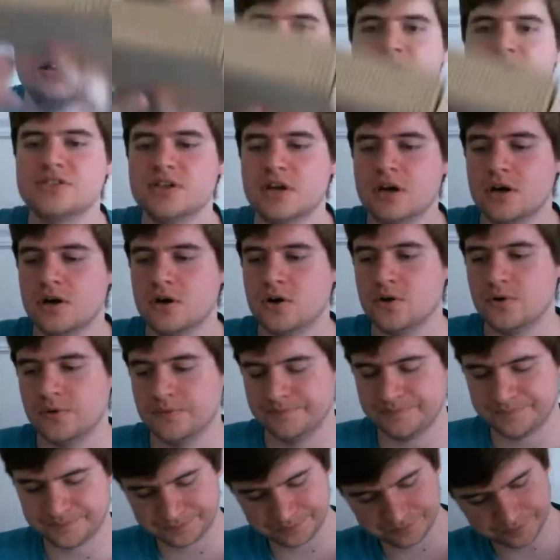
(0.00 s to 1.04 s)

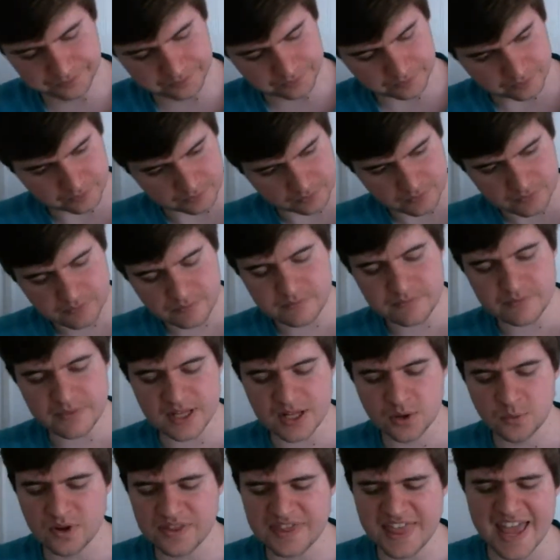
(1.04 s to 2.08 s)
So
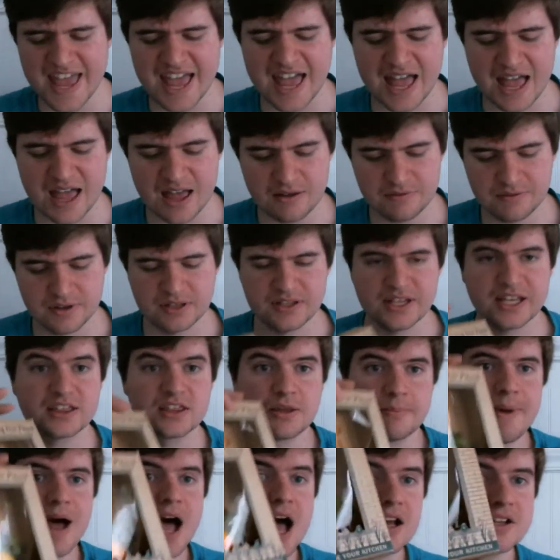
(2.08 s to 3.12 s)
what they have, like
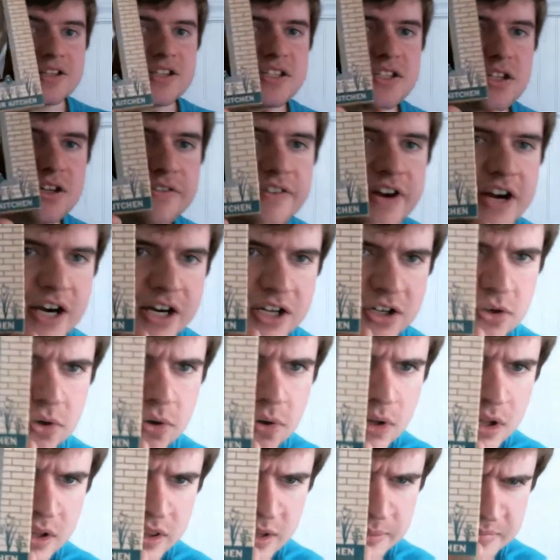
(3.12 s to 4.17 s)
the boxes are very
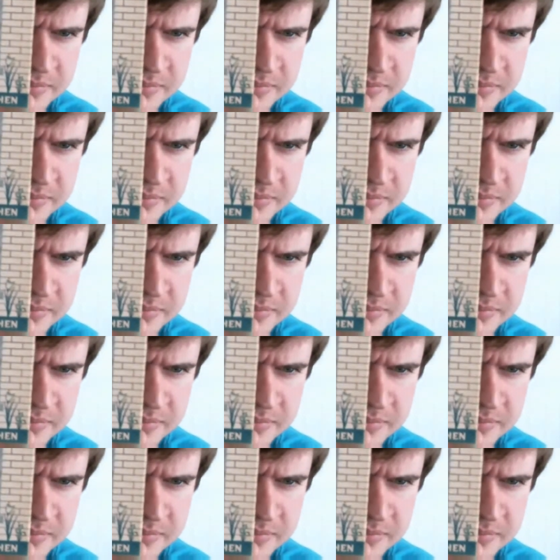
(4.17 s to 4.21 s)
cool in